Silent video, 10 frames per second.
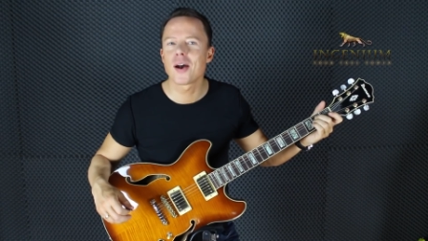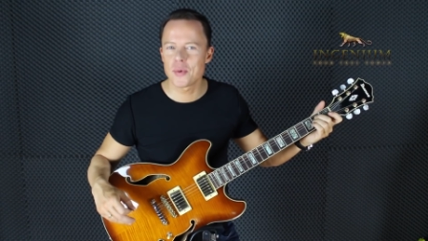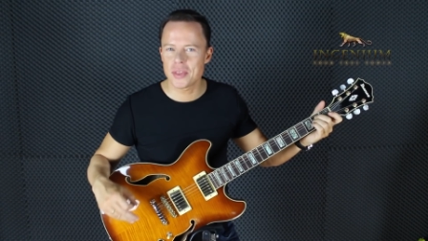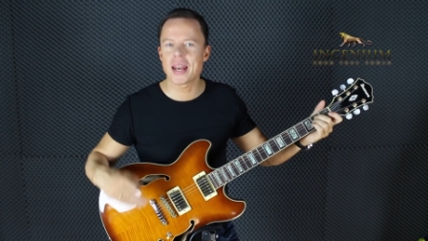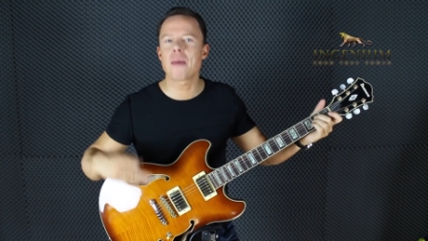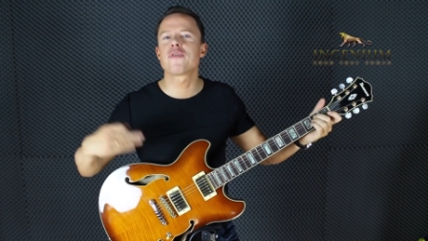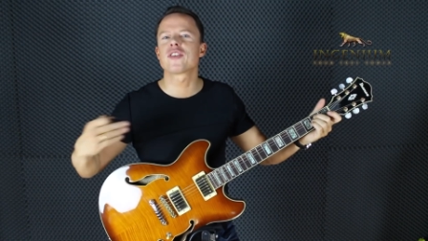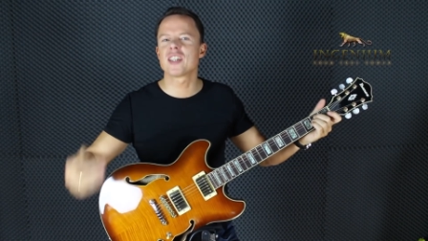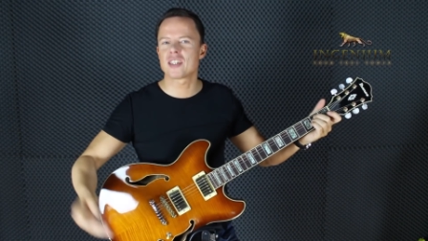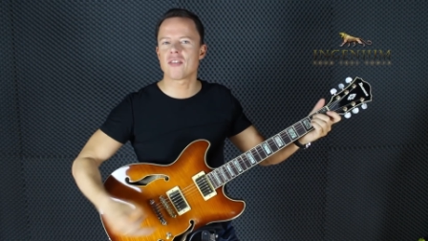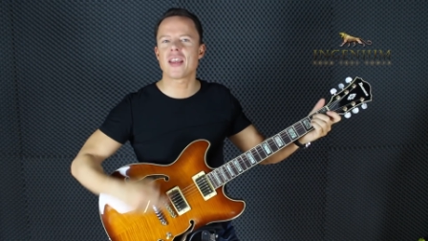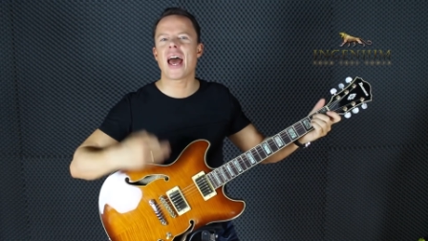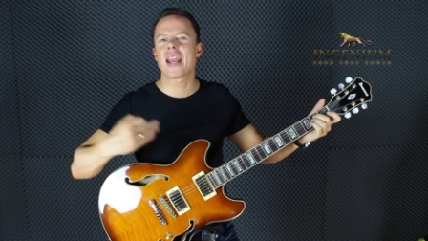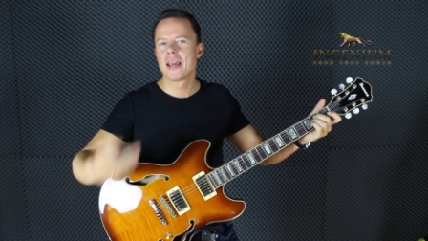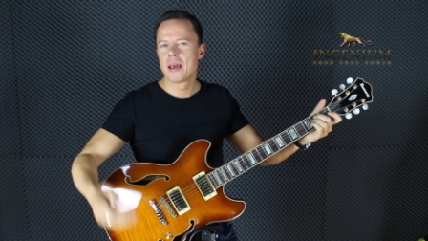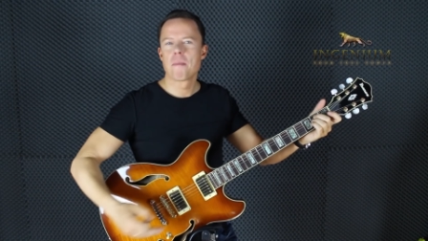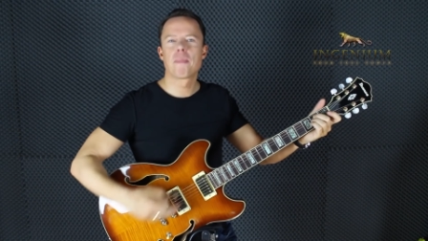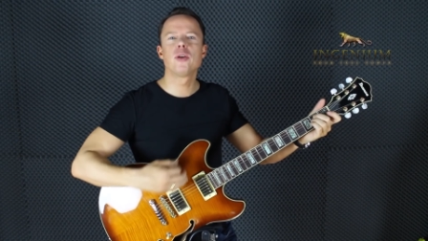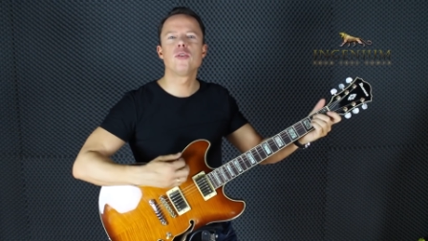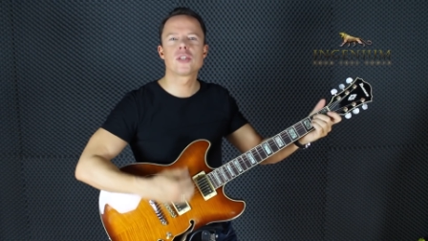with an emphasis on that
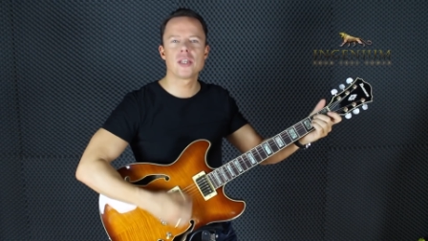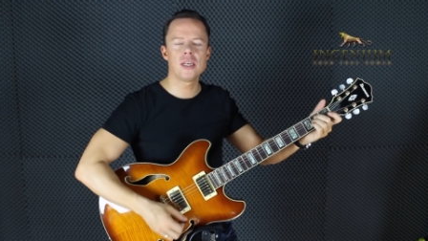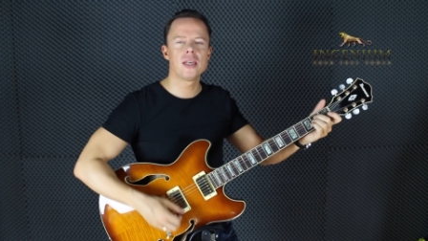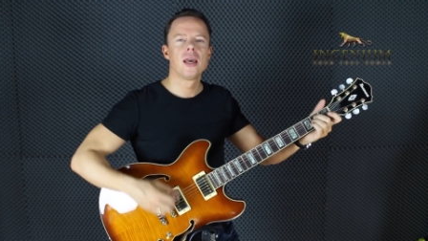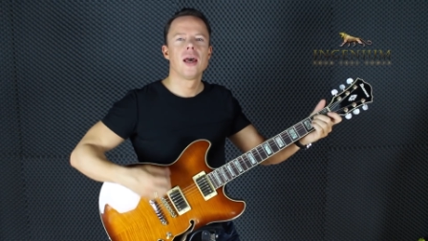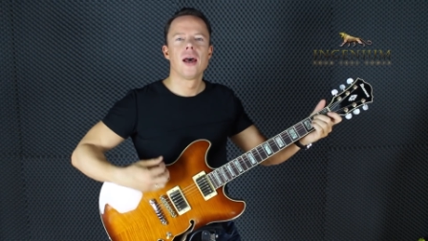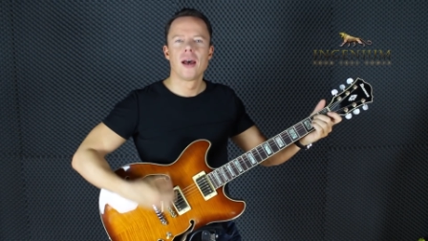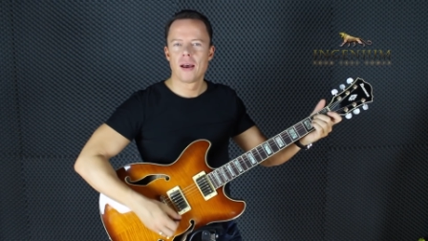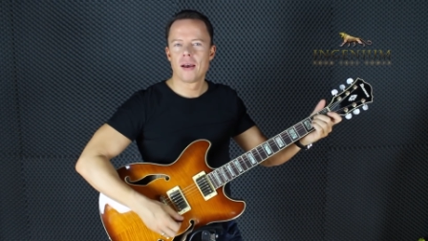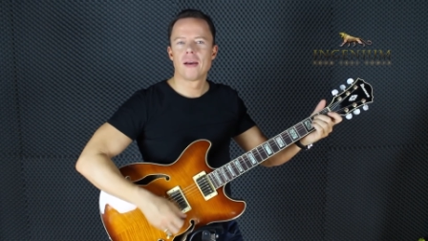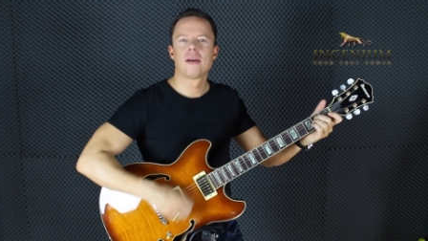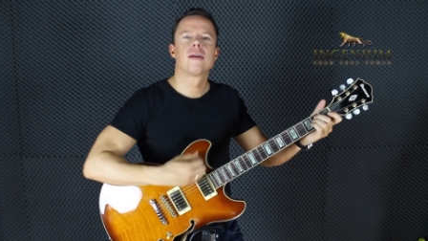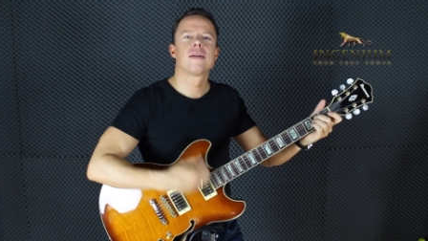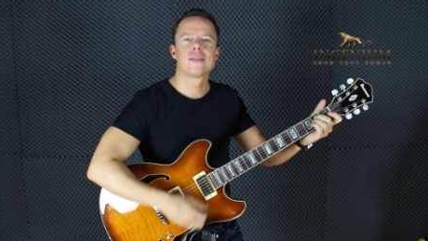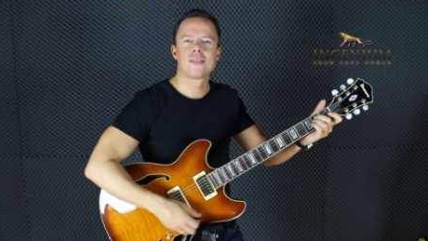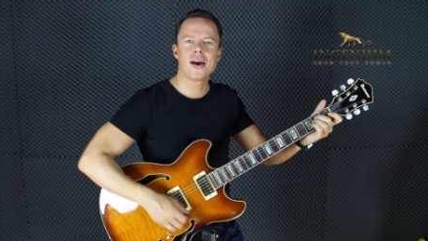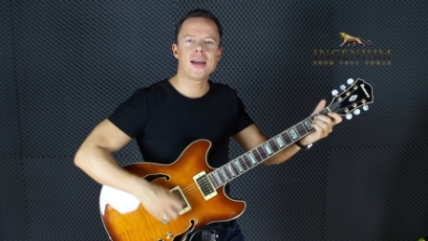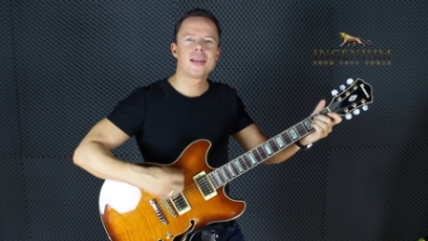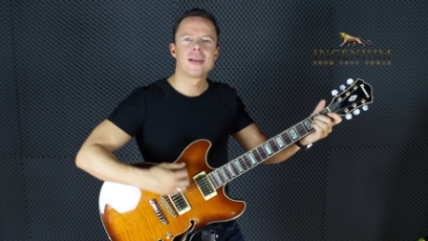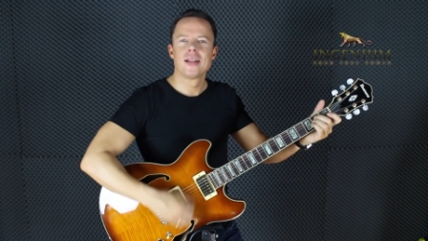bluesy,
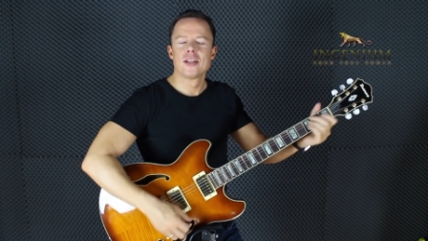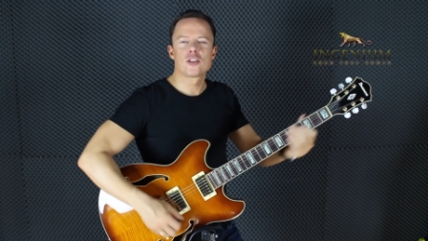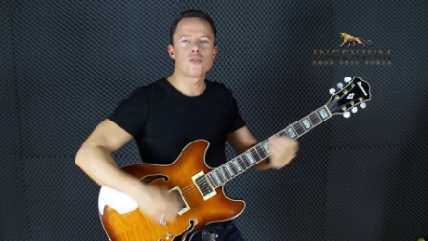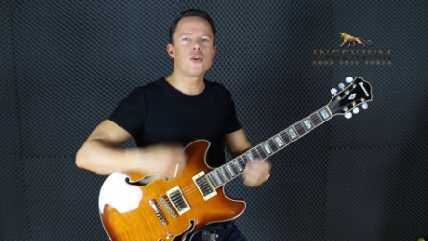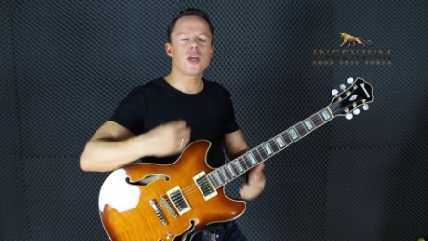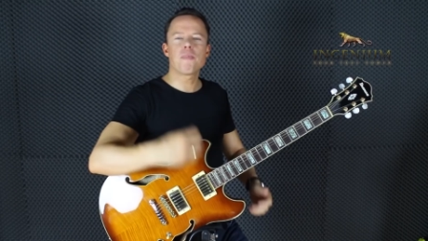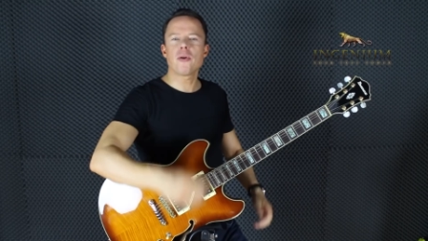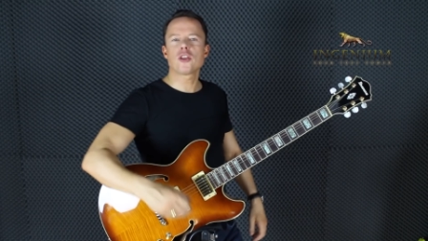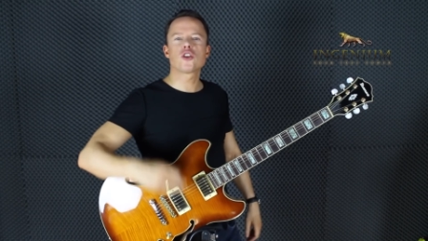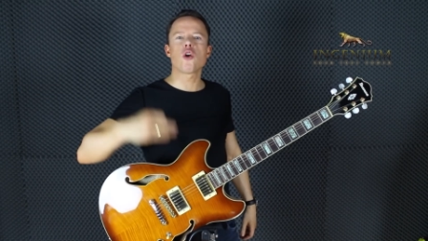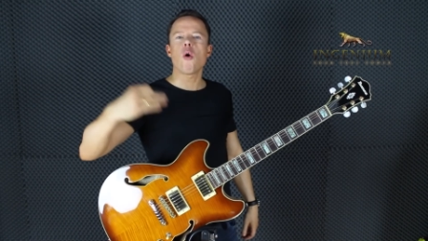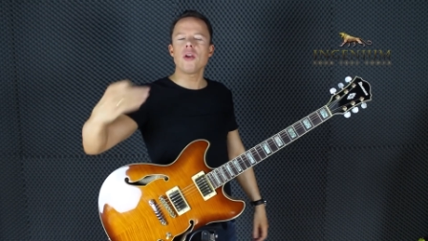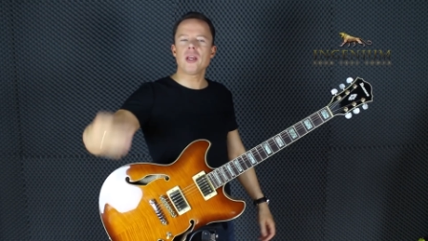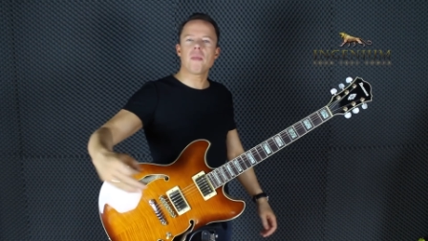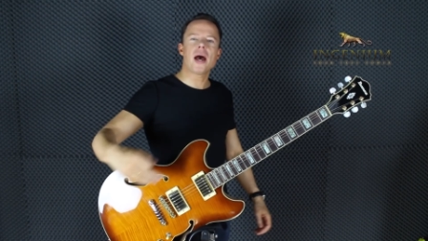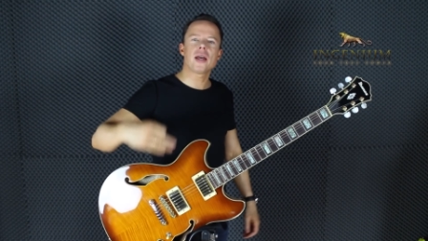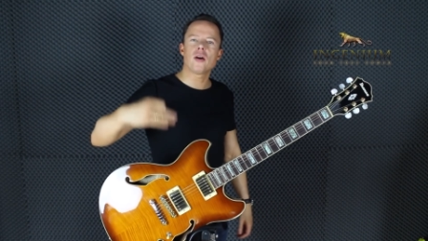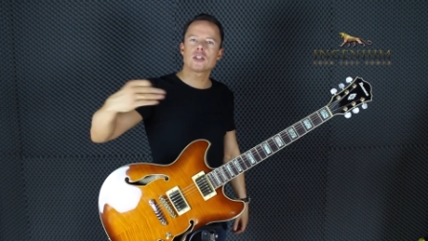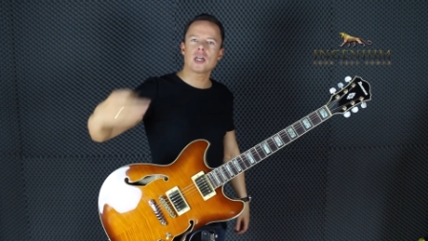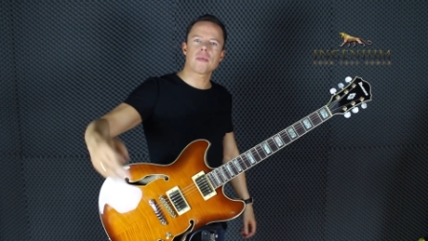right? So you can put the Dorian minor
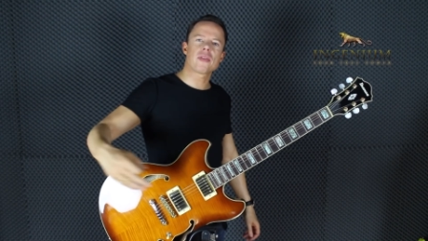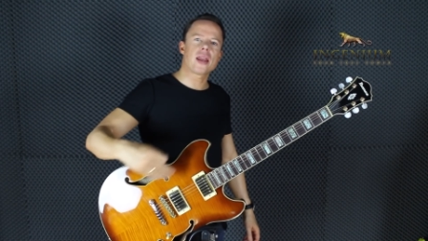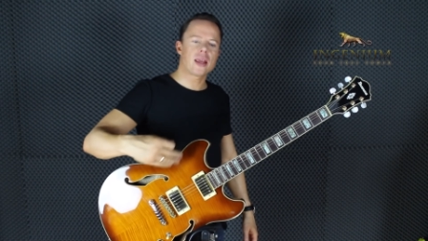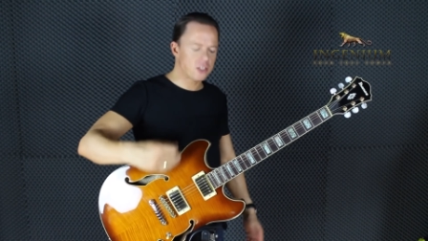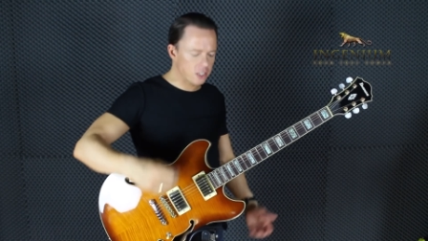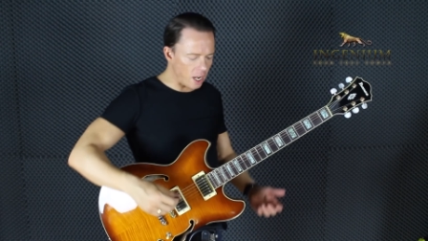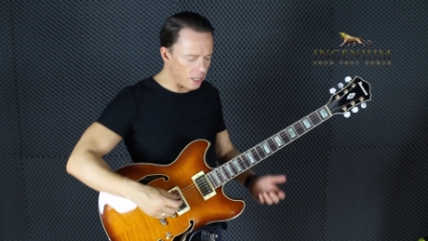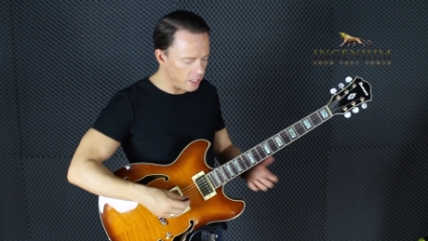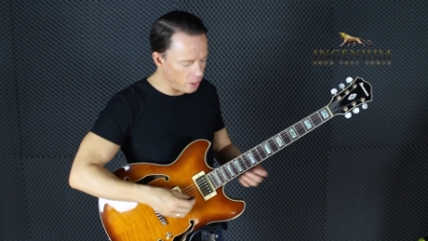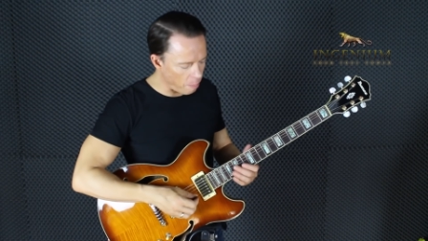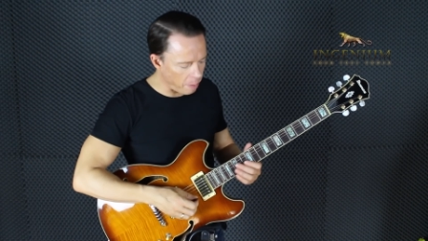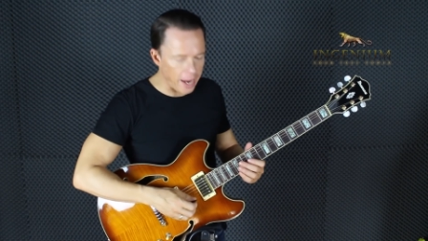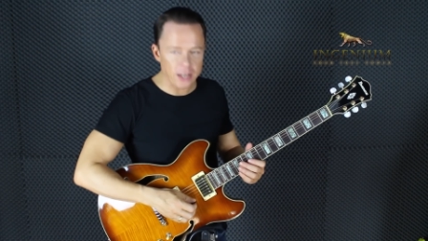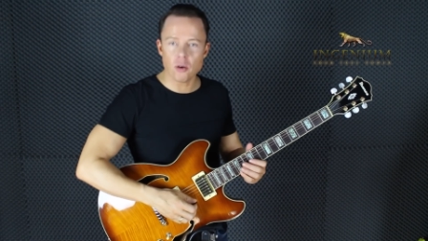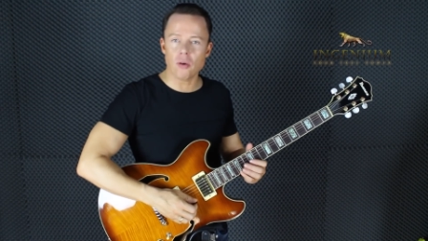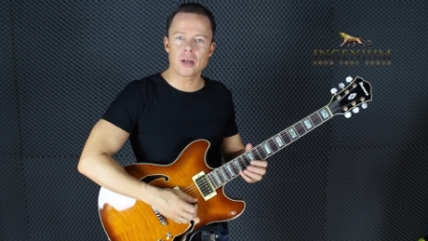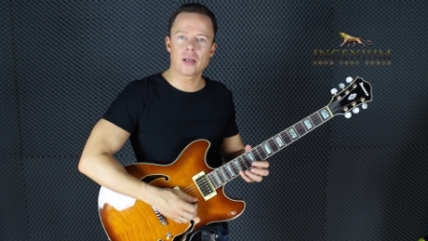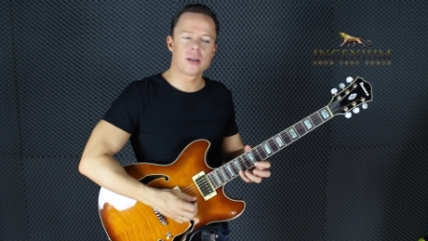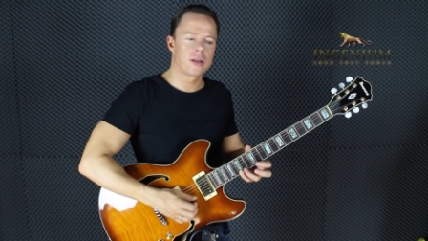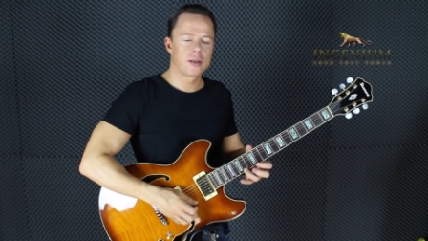on top of that, and suddenly you're playing Dorian,